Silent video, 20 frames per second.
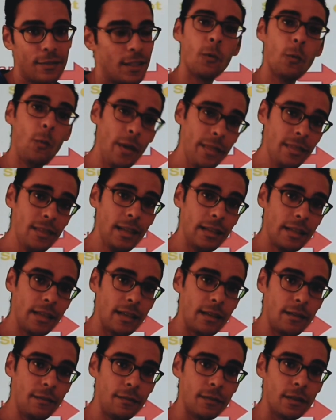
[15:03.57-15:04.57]
When the
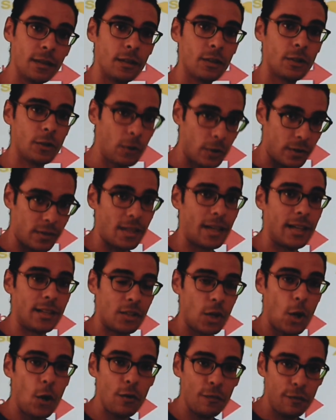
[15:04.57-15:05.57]
leaf cooks
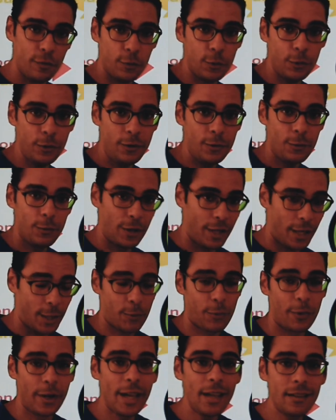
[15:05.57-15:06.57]
its own food, when it
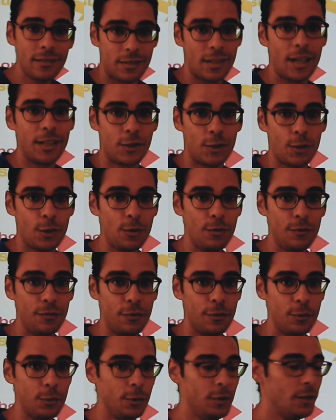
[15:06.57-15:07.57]
creates its own
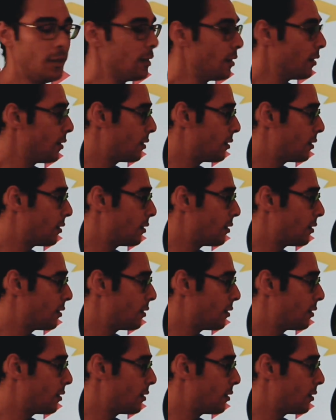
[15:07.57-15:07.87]
food,